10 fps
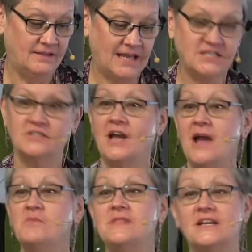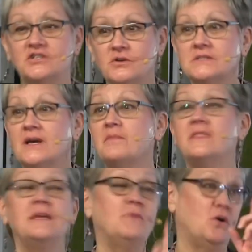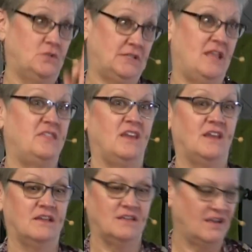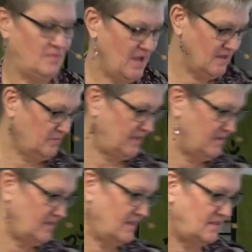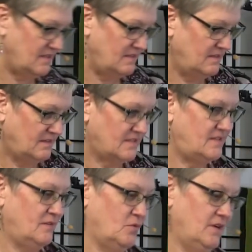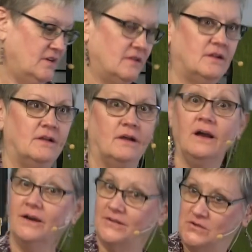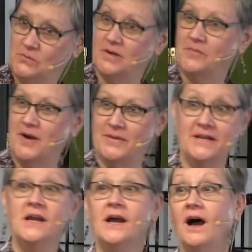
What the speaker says: That's the time when that shows up the most, I think. I'm not going to play with that kid, because they're weird. Oh, there's Weird Barbie.